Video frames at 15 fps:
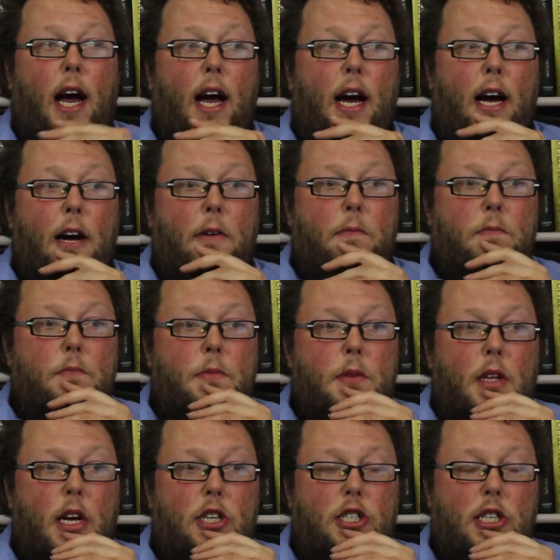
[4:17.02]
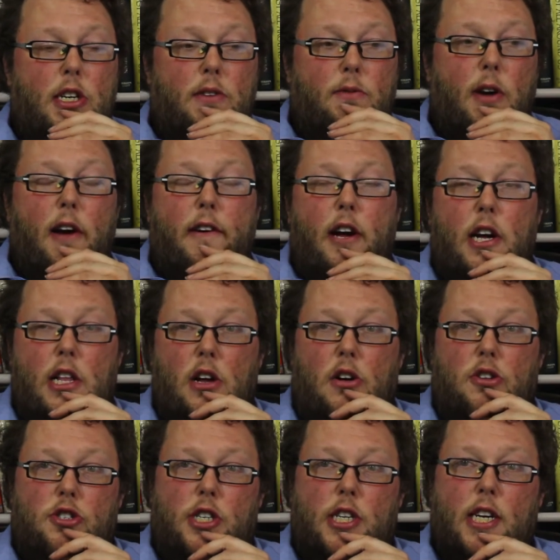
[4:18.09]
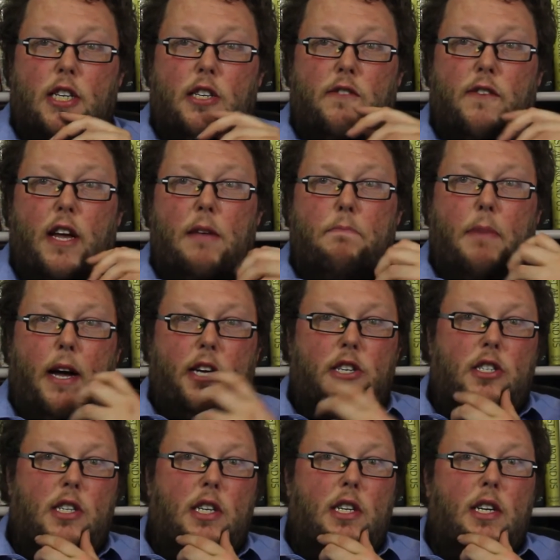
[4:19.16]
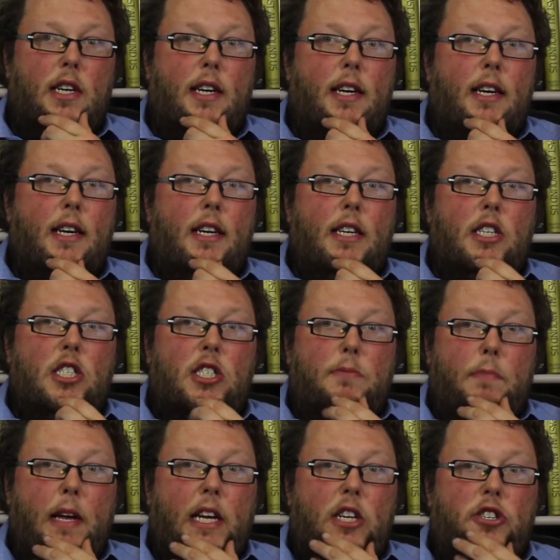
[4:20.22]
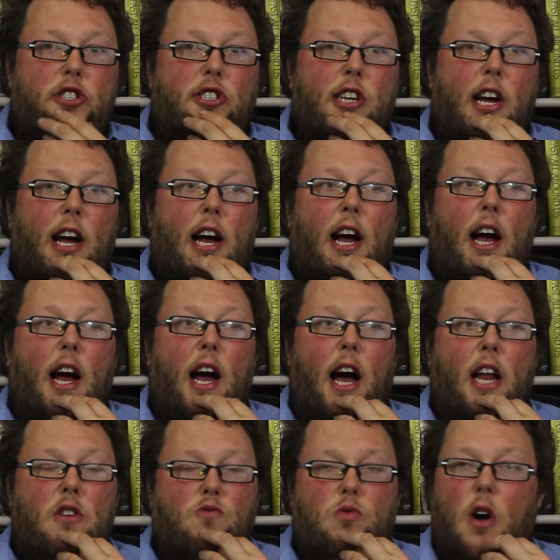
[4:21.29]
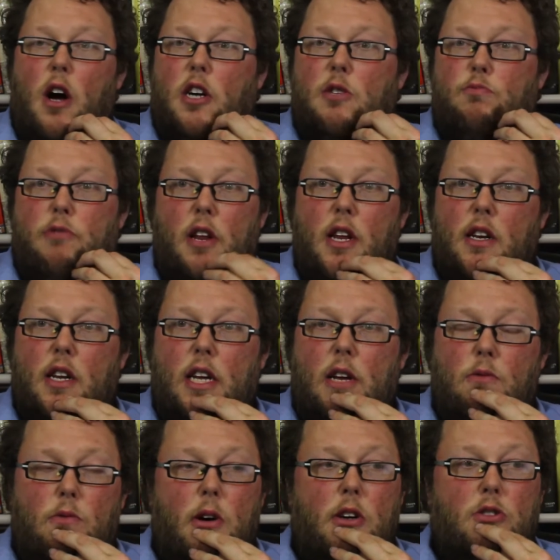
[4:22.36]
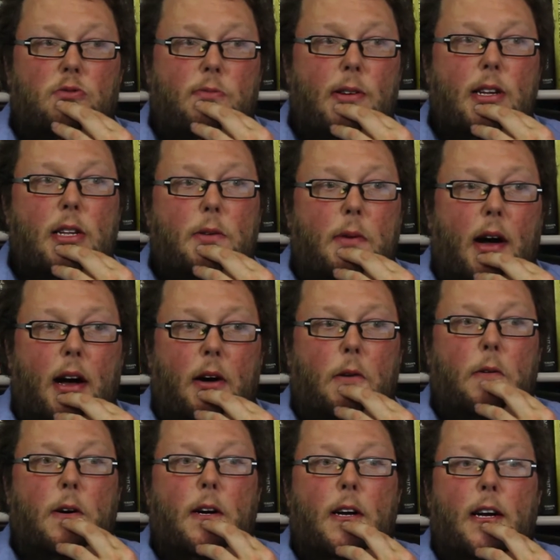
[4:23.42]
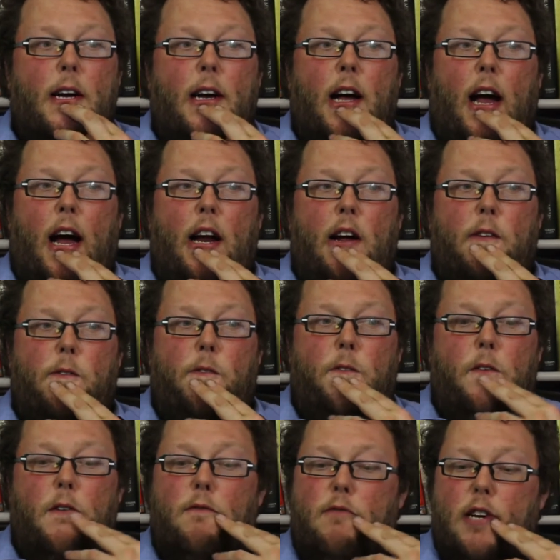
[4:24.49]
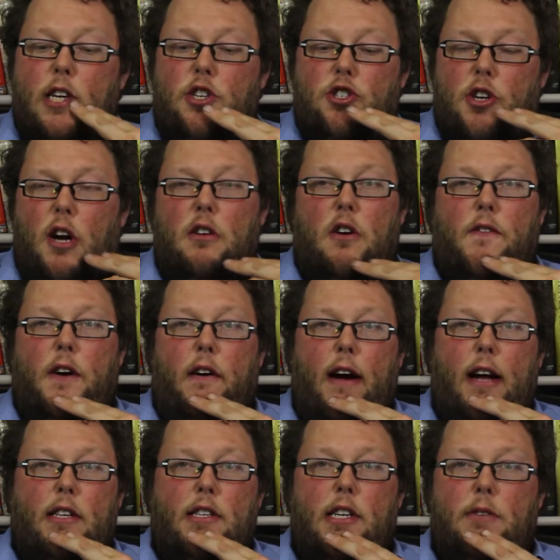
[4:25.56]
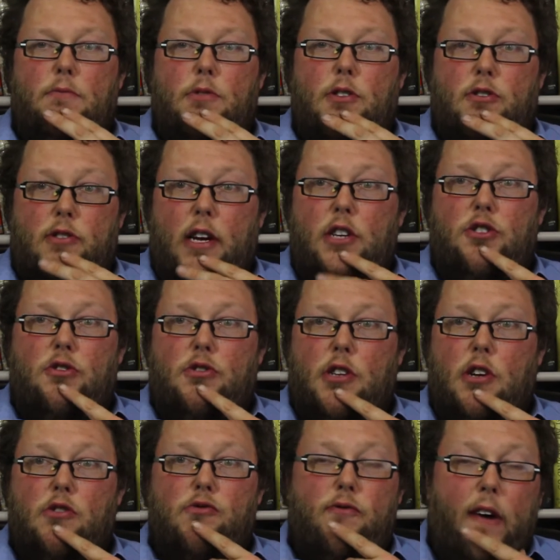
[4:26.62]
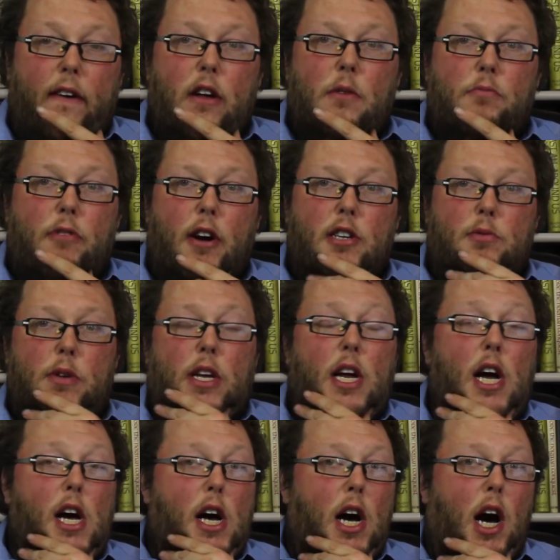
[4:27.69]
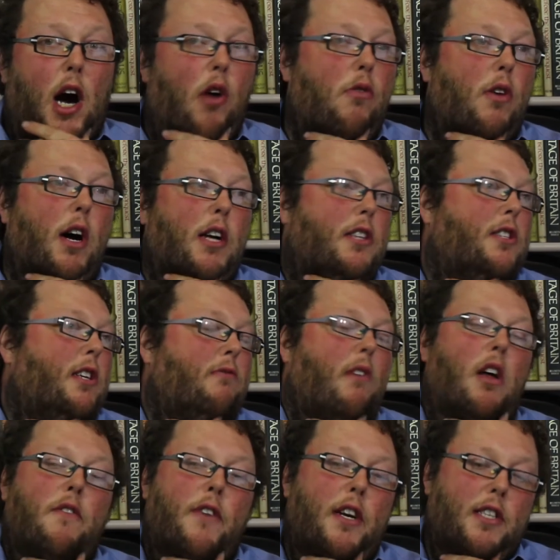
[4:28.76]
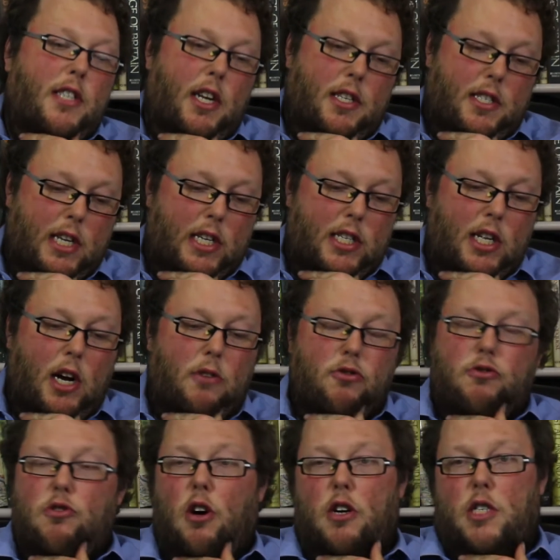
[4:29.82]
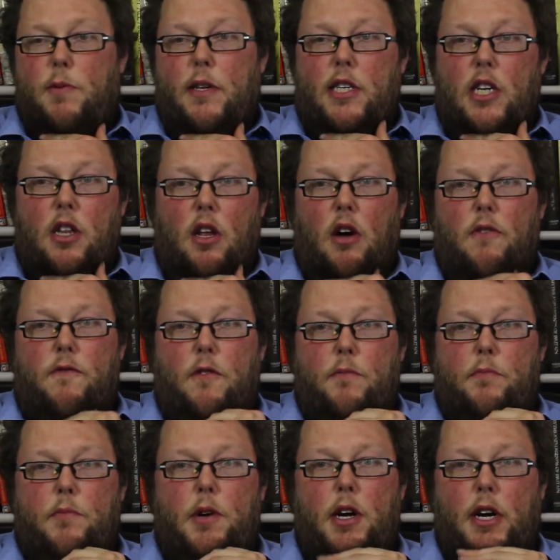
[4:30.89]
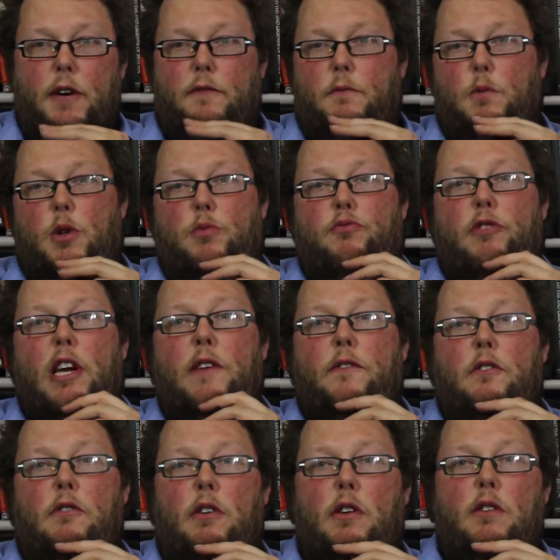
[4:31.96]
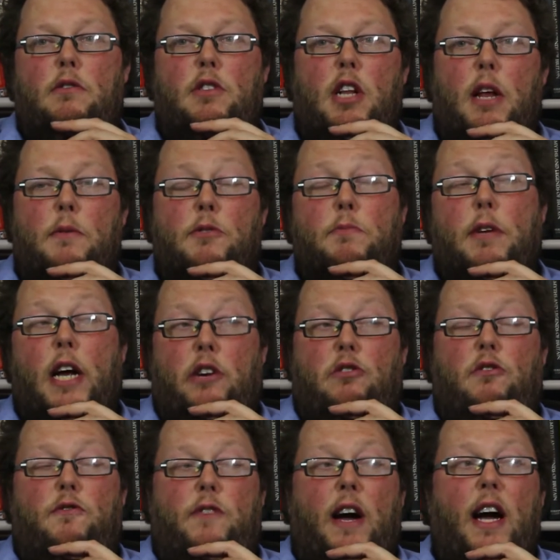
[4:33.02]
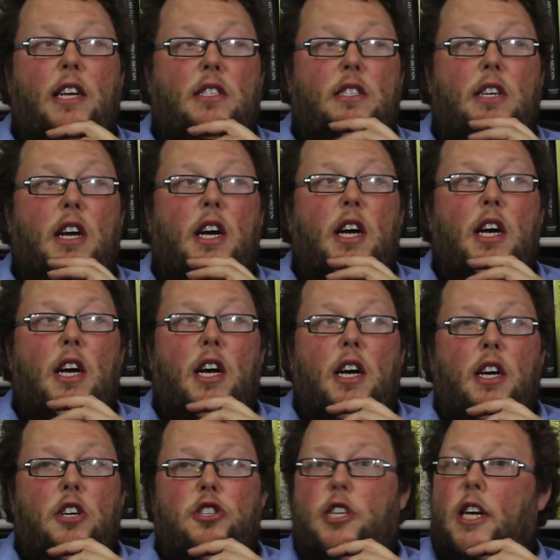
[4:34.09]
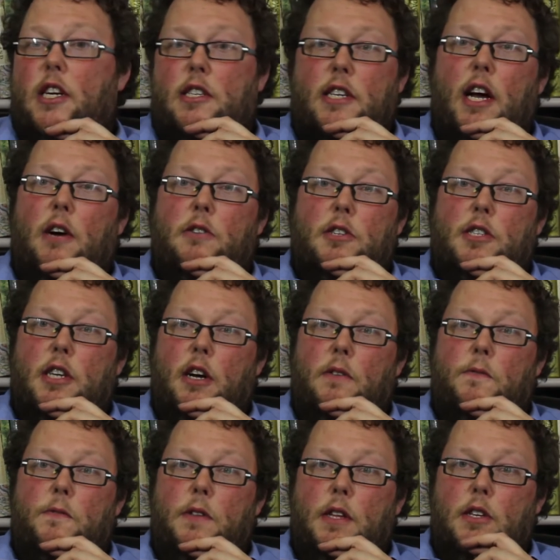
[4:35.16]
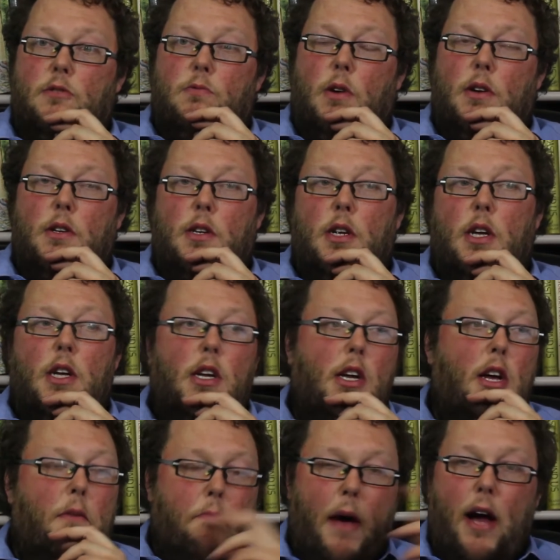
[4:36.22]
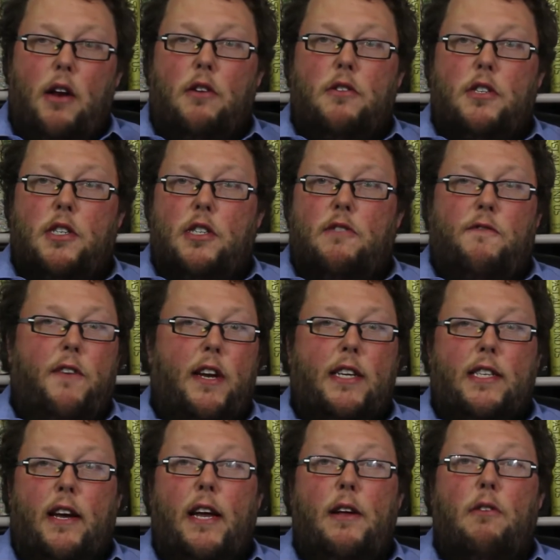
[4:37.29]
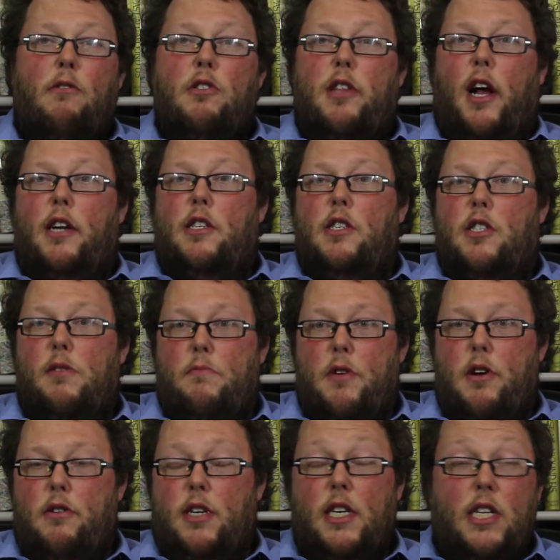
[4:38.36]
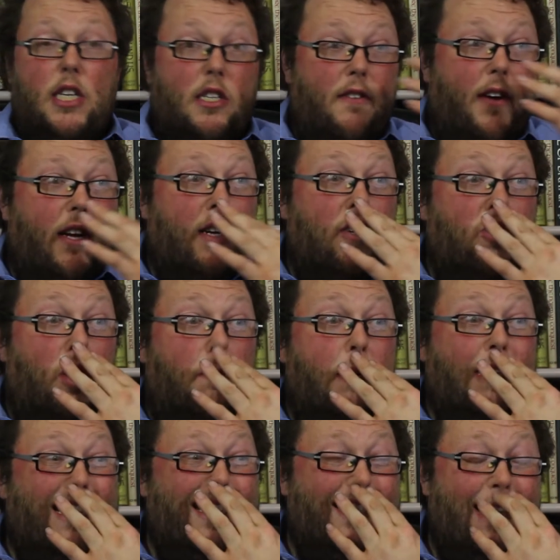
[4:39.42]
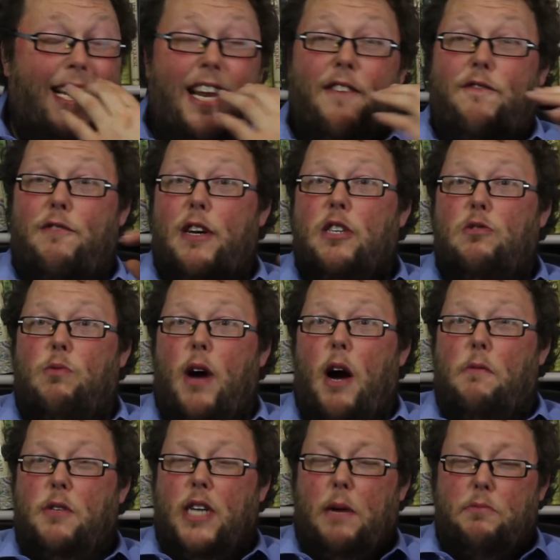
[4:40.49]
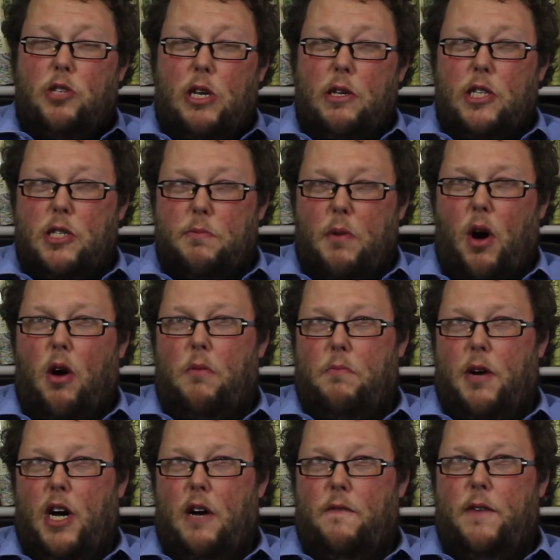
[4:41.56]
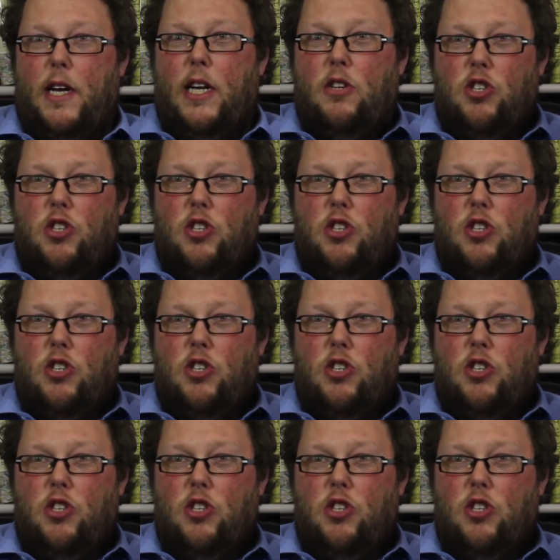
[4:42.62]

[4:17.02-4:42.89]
And she, very early on, she gives this very passionate speech, and it works brilliantly. It works really well. And I've really showed off her acting credentials, and I was very impressed. I mean, I said right at the very start of the season, I was not expecting a lot from her from the preview clips, but in actual fact, she excelled herself in this one. Matt Lewis is funny, is that he always lightens the mood and he does a very good job. It's his delivery as well, which is absolutely spot on perfect.